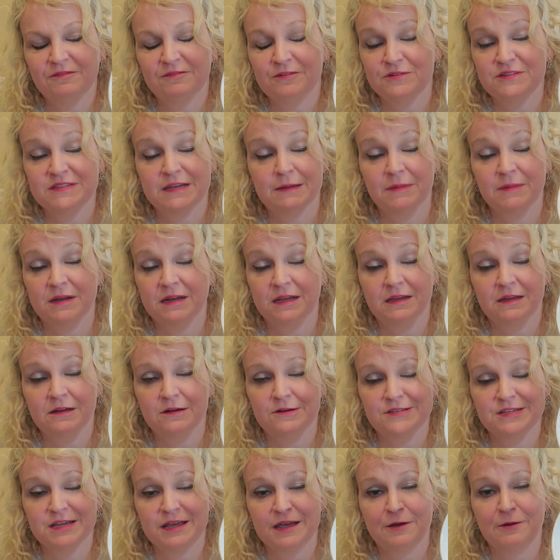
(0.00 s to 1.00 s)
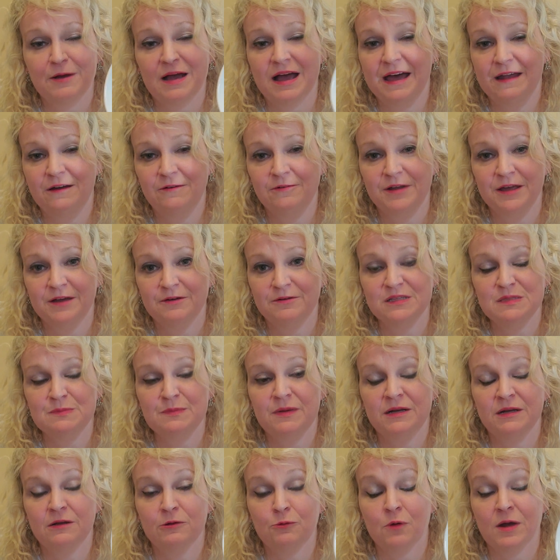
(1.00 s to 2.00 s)
feels like many years ago. I don't know. It's
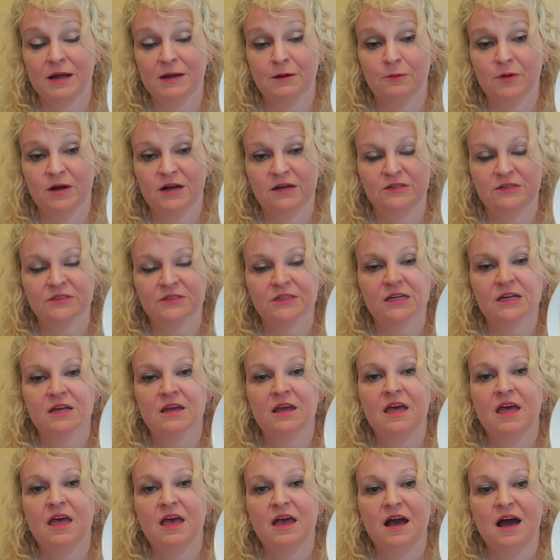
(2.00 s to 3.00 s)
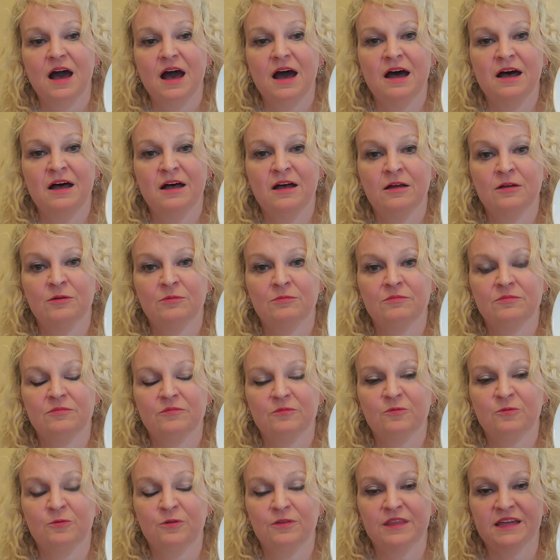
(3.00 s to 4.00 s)
been quite a while um,
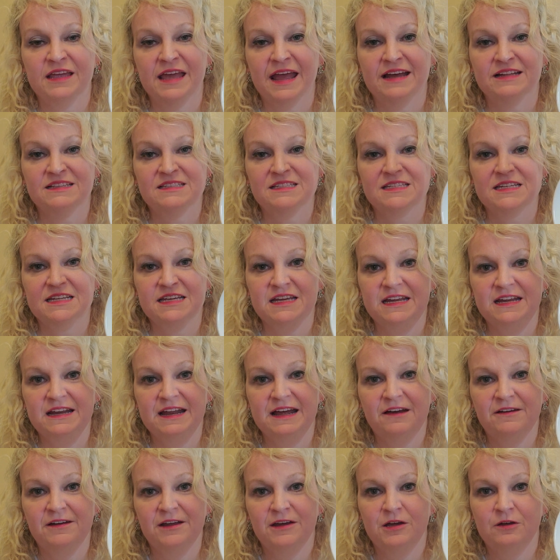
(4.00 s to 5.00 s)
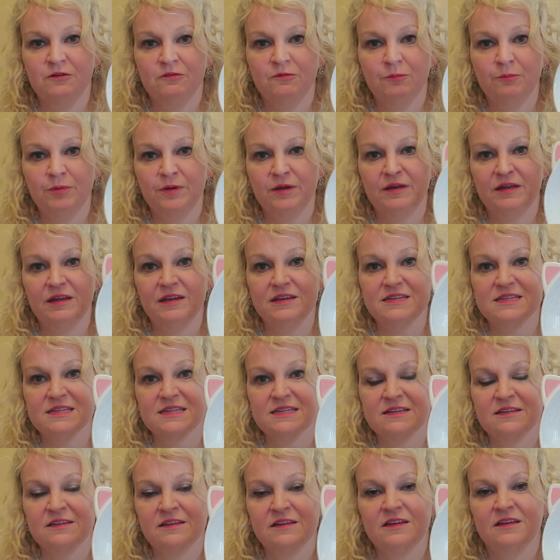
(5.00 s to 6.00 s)
for the cats to eat out of. But,
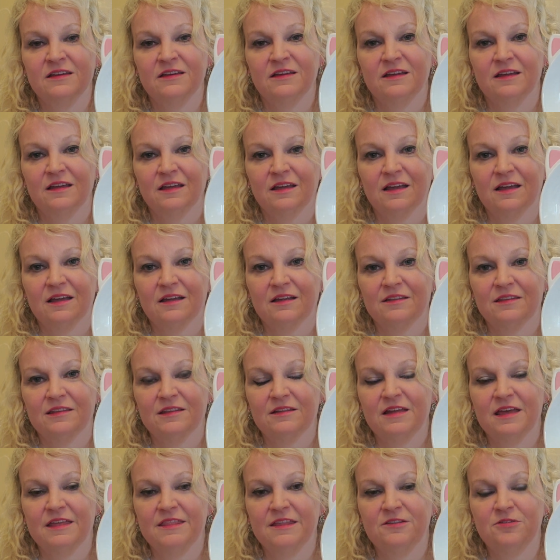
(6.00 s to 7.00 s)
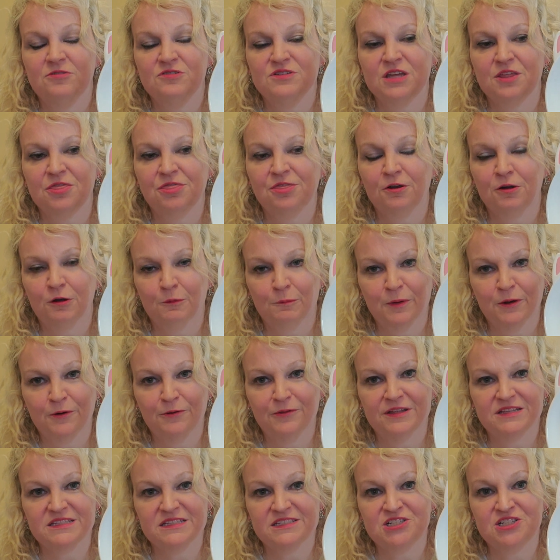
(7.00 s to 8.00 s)
and then there's a third
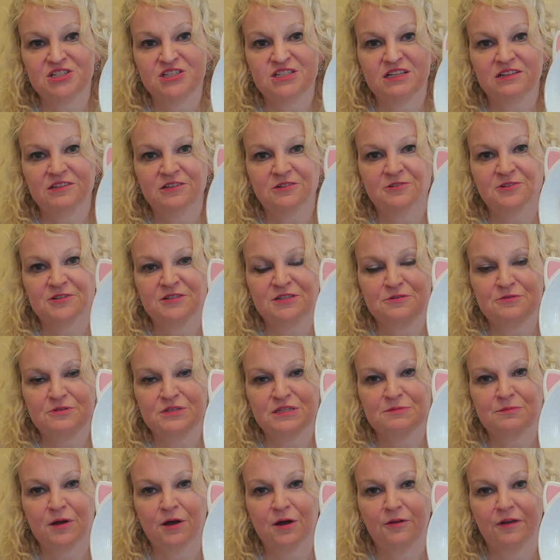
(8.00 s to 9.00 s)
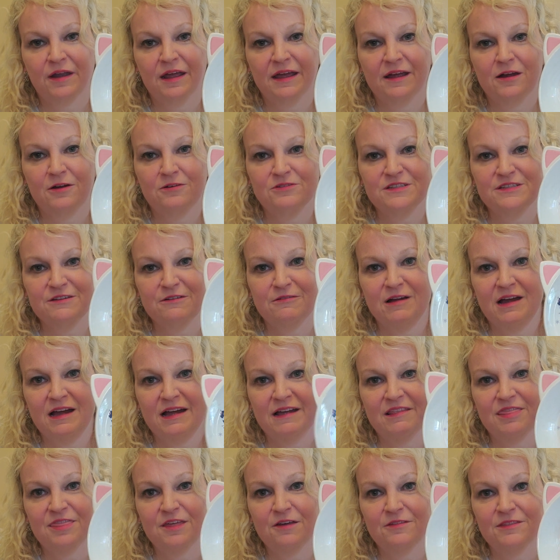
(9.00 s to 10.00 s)
bowl that's just a little too small now. So
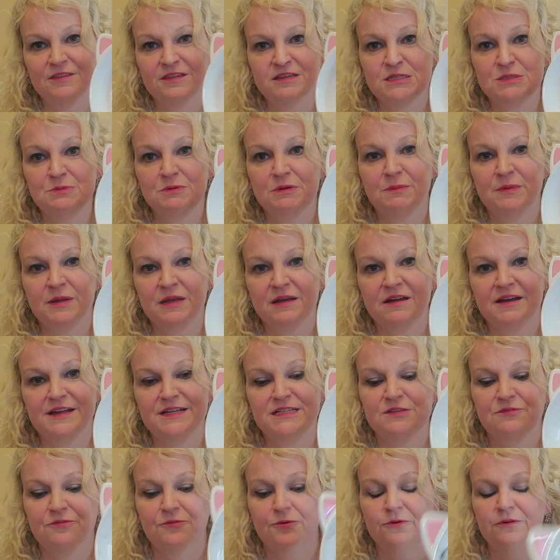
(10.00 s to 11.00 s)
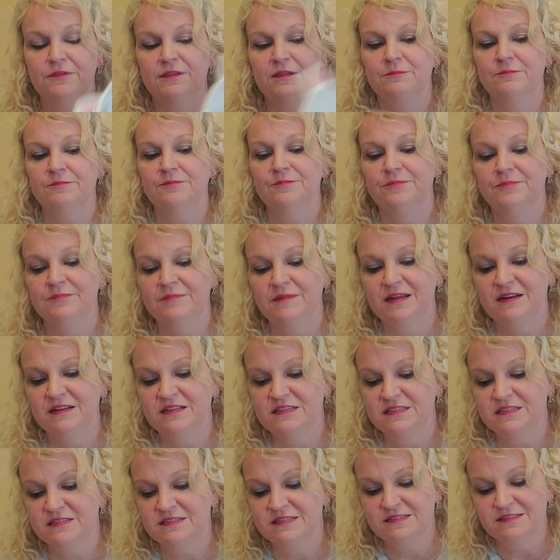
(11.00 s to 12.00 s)
I thought this would be nice for them. And
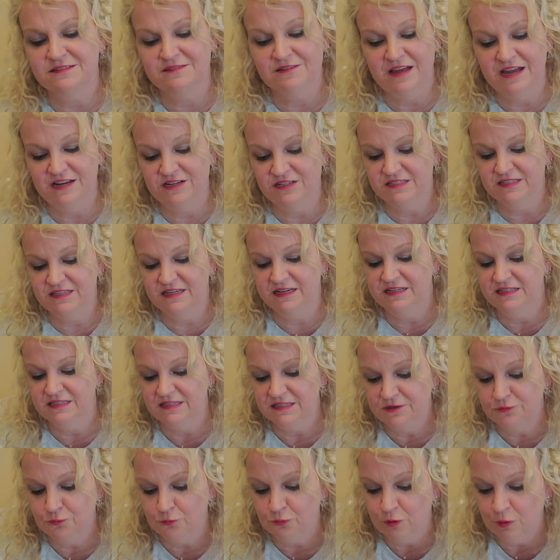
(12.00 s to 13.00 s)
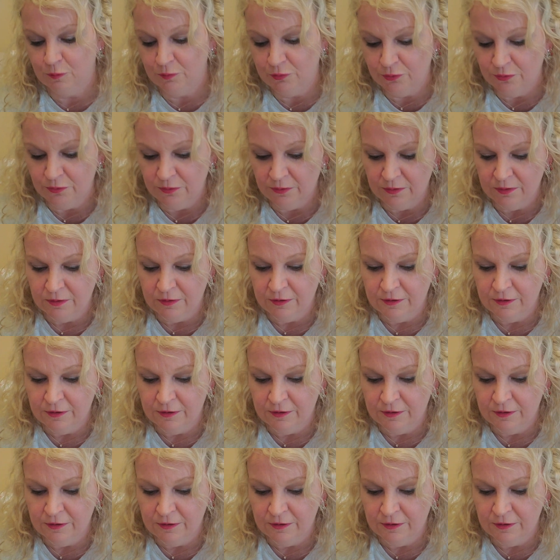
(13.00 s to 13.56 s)
it's, I just think it's adorable.